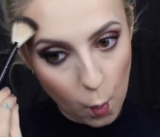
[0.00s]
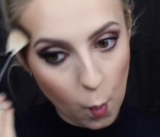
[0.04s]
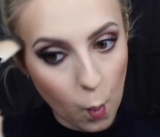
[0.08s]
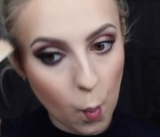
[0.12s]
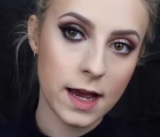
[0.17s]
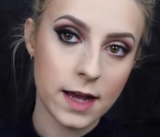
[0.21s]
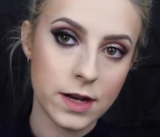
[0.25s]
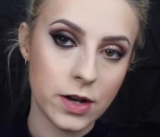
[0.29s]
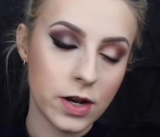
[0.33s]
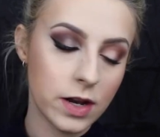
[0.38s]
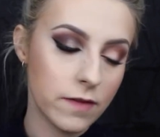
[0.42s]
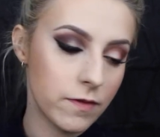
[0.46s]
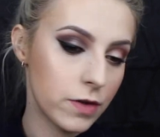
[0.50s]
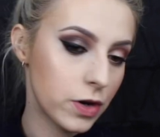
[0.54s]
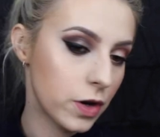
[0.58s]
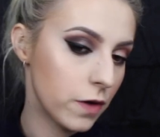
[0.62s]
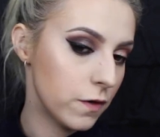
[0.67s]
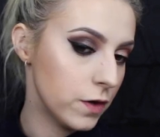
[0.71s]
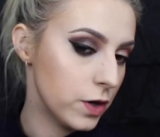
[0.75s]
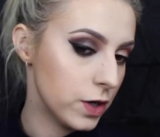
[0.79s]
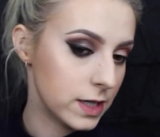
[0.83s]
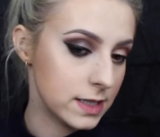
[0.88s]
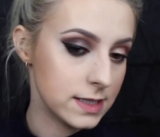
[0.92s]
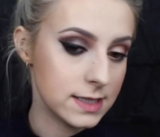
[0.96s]
I don't even know
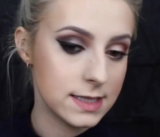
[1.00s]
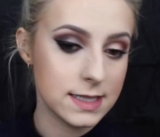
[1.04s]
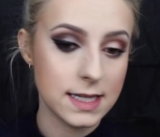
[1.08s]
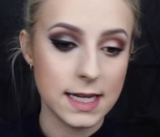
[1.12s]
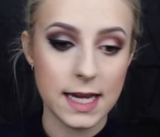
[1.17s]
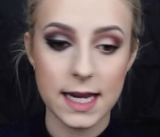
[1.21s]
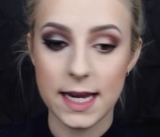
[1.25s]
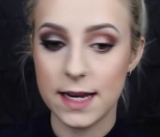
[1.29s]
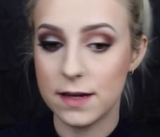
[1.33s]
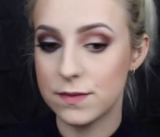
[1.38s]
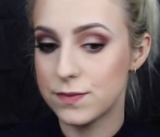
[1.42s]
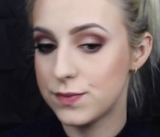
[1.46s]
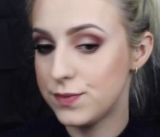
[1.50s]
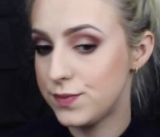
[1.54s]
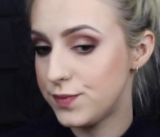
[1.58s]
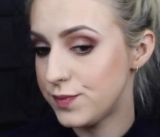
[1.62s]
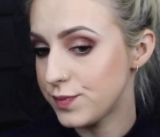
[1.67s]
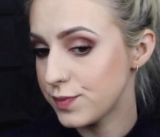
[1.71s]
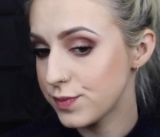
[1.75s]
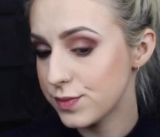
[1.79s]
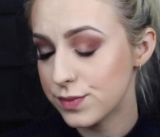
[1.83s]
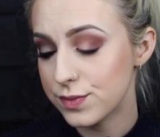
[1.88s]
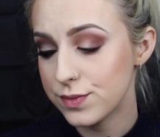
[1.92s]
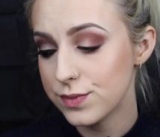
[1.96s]
if you can see.
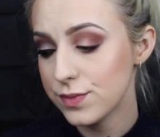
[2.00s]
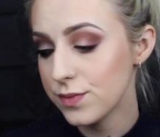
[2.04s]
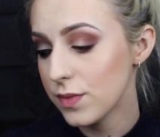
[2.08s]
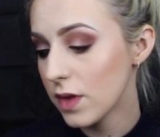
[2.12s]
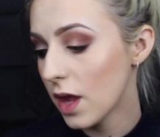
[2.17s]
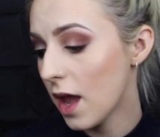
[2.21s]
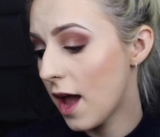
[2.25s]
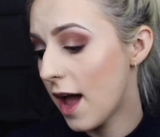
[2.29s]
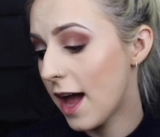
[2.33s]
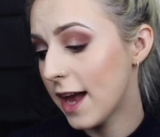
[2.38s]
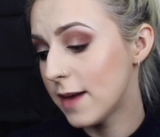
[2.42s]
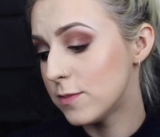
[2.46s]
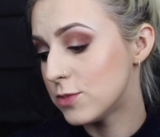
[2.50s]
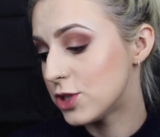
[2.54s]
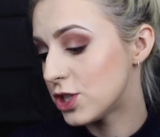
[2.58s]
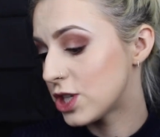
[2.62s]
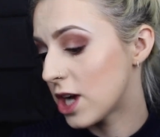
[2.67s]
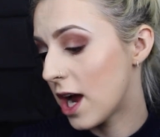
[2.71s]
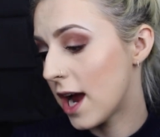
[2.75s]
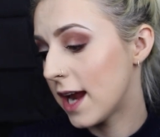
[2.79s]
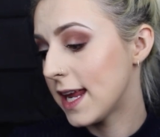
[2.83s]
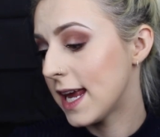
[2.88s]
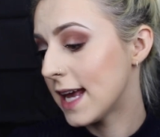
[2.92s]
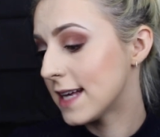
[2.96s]
I'm
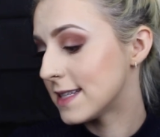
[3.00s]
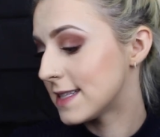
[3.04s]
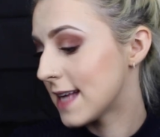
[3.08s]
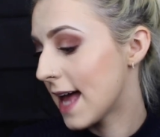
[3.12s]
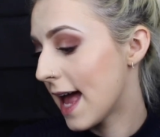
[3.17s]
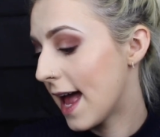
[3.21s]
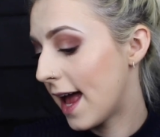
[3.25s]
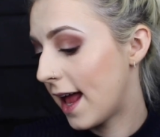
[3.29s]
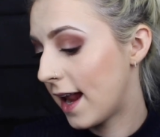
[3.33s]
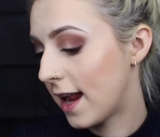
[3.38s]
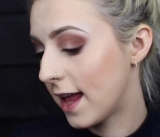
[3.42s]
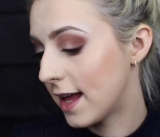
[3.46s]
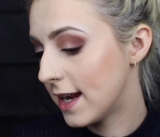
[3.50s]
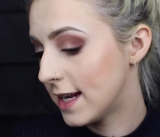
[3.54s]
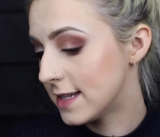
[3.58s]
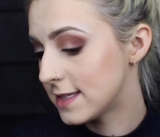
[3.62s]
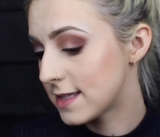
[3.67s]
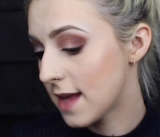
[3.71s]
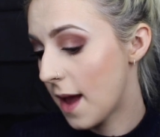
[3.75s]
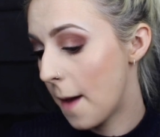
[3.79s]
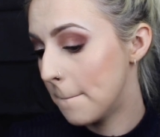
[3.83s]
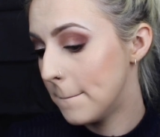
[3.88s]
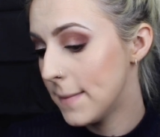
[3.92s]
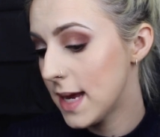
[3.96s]
shiny as hell and
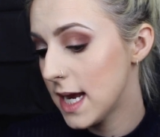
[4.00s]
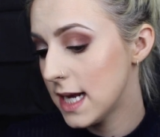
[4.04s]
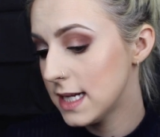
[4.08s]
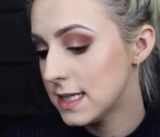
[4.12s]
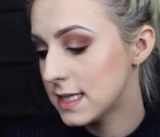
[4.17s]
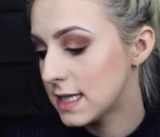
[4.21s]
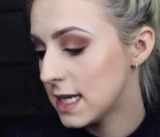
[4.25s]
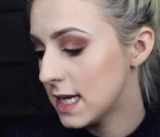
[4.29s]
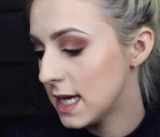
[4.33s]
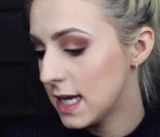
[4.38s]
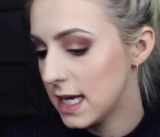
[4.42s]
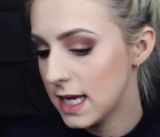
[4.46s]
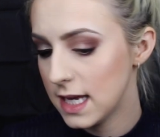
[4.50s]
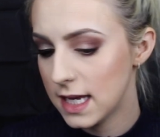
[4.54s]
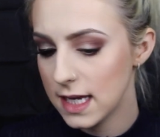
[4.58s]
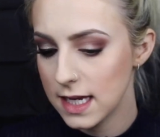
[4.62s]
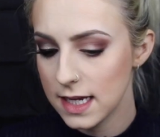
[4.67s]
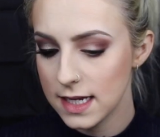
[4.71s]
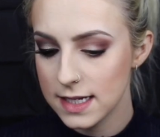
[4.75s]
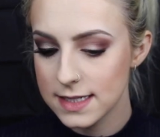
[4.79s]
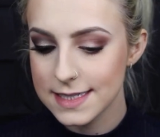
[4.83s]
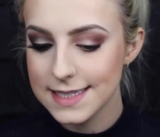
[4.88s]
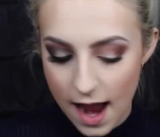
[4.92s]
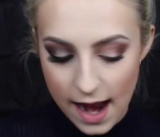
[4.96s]
it's
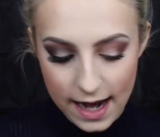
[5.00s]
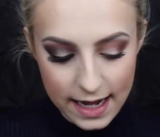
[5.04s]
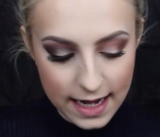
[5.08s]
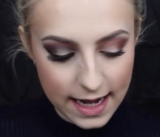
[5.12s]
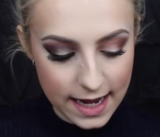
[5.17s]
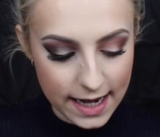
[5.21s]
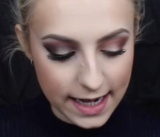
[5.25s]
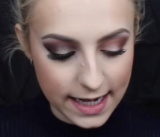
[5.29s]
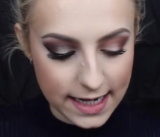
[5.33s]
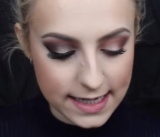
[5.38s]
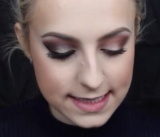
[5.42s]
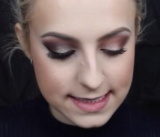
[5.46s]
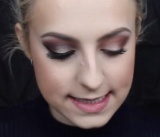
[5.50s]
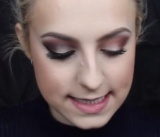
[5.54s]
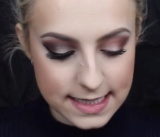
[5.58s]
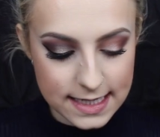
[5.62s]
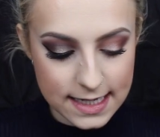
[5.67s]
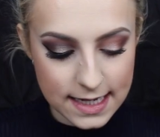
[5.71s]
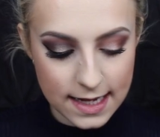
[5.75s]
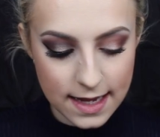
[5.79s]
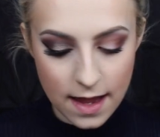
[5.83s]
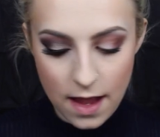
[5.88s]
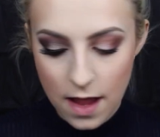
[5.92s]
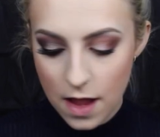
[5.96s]
amazing. Highlight
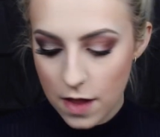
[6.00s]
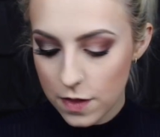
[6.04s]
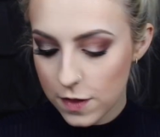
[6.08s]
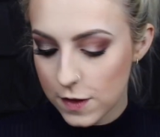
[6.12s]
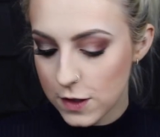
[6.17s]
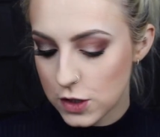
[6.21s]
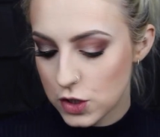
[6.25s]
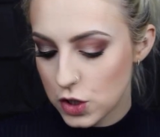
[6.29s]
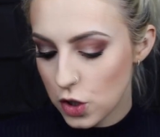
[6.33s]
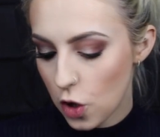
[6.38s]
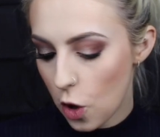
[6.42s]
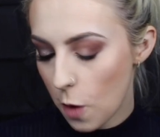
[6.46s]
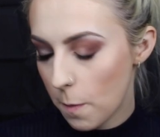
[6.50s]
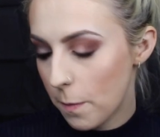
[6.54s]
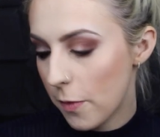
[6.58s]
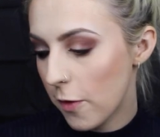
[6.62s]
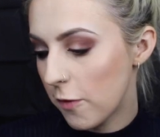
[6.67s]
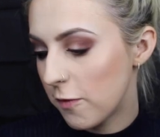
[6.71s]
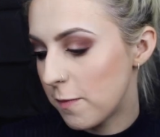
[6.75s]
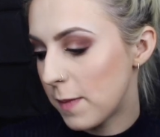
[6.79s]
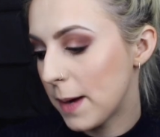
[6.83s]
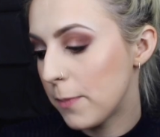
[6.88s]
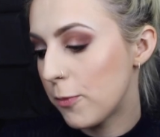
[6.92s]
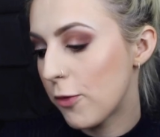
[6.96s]
the top
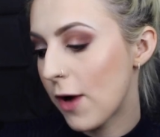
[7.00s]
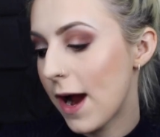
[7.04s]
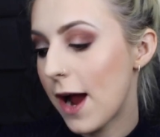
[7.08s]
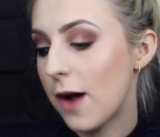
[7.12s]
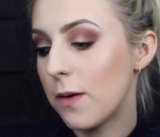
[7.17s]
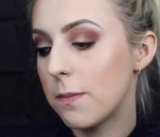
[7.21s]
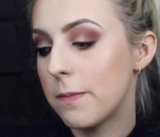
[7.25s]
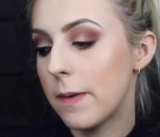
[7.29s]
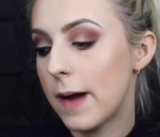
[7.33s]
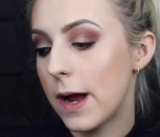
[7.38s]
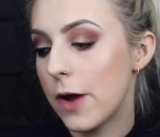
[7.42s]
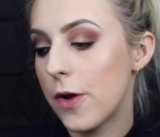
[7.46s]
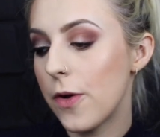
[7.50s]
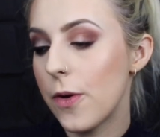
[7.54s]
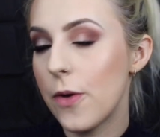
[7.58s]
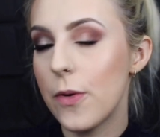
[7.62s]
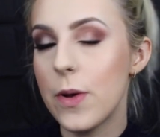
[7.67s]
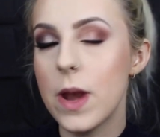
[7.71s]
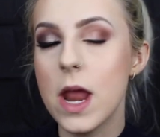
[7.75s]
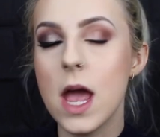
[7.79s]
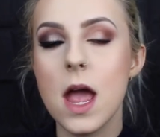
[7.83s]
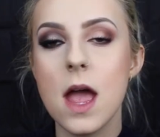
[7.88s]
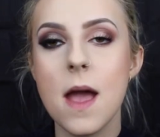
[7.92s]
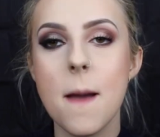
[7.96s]
of my brow
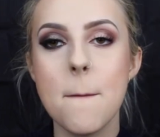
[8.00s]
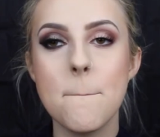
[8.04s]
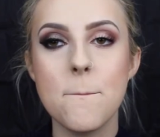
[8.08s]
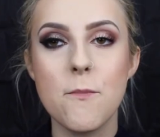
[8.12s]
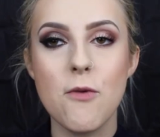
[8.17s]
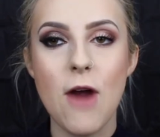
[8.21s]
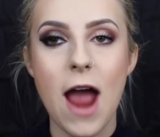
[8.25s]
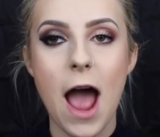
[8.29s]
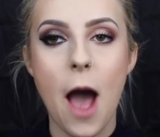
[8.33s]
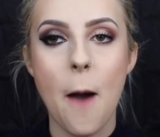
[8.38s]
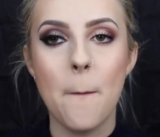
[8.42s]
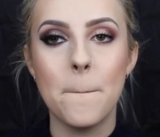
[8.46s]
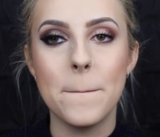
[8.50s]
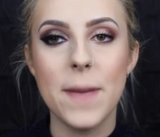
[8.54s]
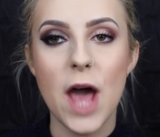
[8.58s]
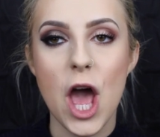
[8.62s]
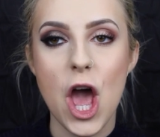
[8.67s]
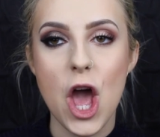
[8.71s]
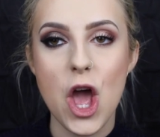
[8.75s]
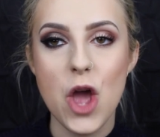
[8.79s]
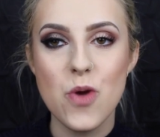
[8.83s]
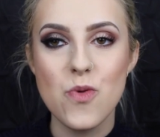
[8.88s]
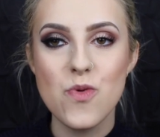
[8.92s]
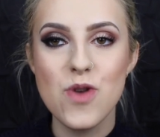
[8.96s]
bone
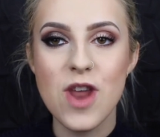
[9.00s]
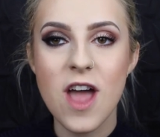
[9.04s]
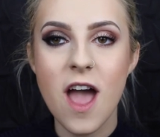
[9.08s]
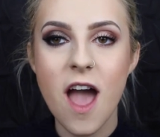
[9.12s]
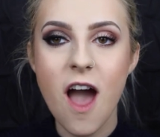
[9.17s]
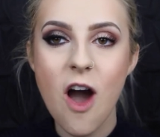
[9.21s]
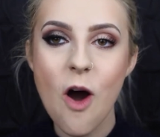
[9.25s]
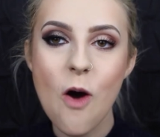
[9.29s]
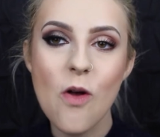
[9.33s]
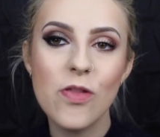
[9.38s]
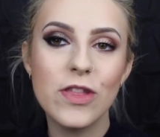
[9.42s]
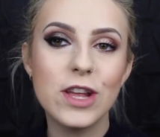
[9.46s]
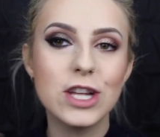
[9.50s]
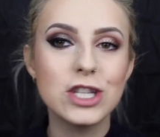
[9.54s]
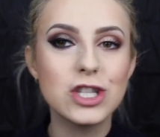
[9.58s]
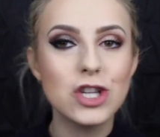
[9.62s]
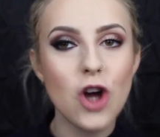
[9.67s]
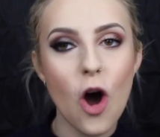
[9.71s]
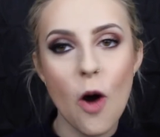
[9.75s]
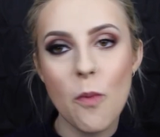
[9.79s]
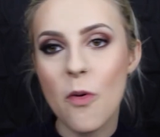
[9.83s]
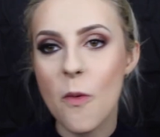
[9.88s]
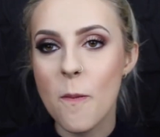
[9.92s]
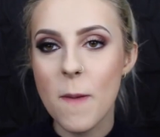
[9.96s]
on the
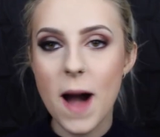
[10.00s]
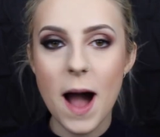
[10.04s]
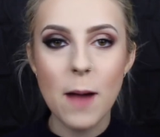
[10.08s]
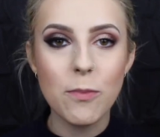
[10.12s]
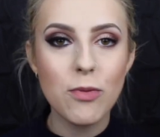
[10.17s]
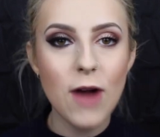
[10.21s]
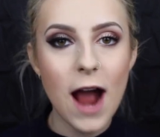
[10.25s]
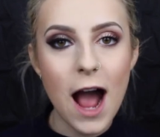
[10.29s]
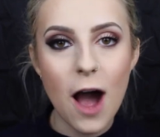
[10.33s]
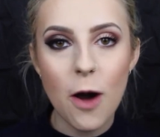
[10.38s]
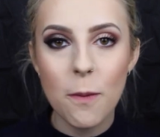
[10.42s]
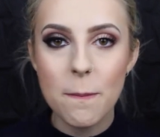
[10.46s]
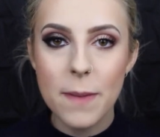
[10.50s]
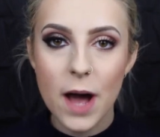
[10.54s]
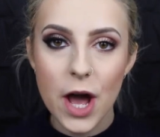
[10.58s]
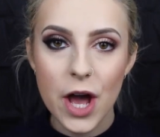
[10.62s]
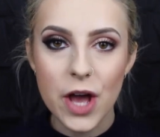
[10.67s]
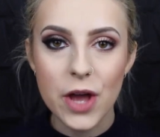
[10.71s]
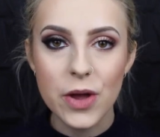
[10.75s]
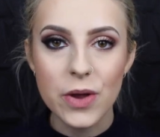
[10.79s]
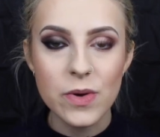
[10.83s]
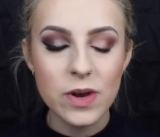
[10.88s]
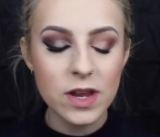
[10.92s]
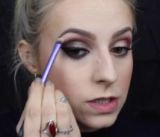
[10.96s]
top of my brow
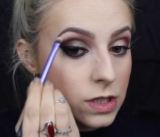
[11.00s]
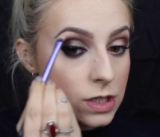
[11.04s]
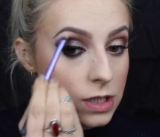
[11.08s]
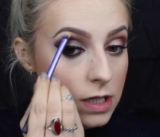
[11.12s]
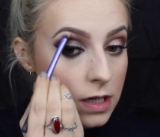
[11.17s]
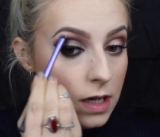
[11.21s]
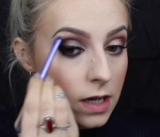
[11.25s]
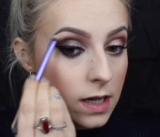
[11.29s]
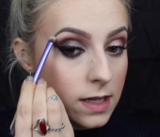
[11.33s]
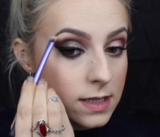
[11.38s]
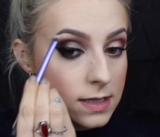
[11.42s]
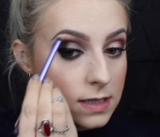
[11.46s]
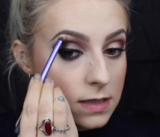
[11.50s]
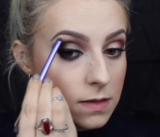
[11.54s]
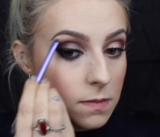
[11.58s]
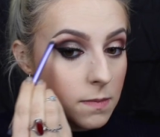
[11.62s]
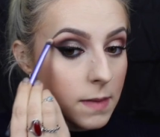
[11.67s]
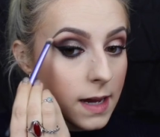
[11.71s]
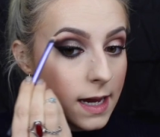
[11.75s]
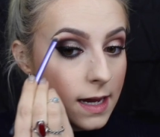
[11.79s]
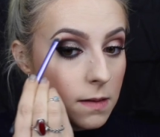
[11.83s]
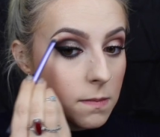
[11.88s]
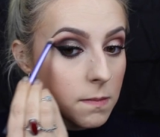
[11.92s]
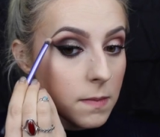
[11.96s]
bone just to
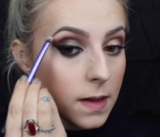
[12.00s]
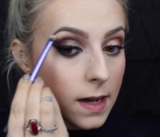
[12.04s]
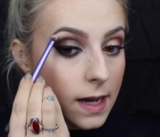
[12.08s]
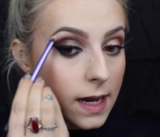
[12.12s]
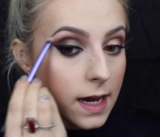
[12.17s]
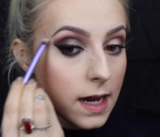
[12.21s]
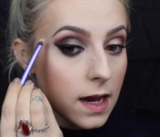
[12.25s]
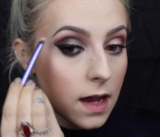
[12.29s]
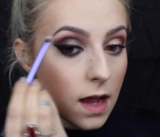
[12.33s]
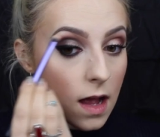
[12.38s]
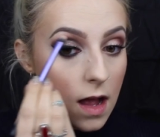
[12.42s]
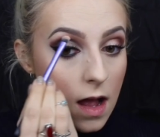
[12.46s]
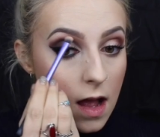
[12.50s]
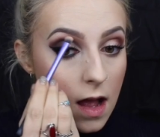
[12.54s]
make my